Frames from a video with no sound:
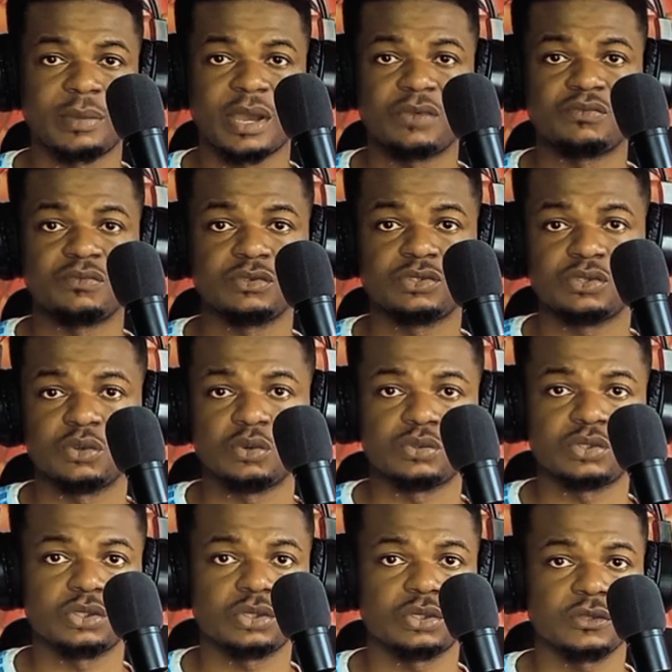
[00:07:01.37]
root
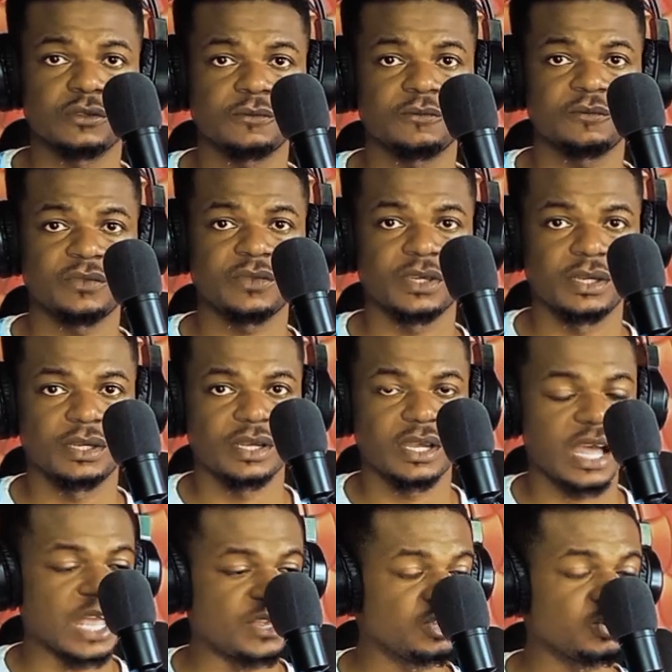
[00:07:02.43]
note,
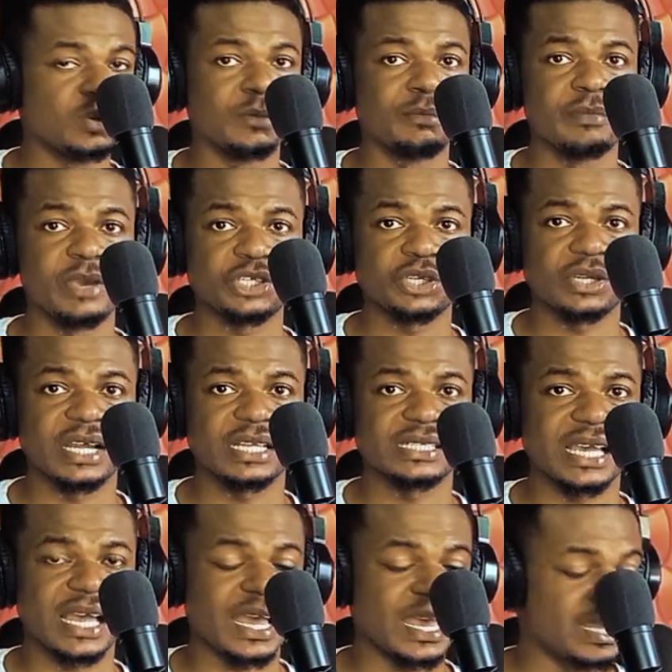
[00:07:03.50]
I just want to make sure that
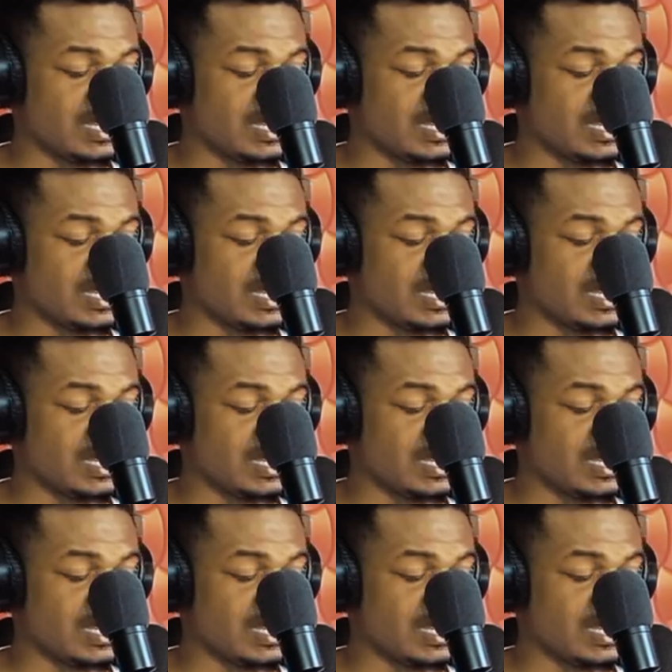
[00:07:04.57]
I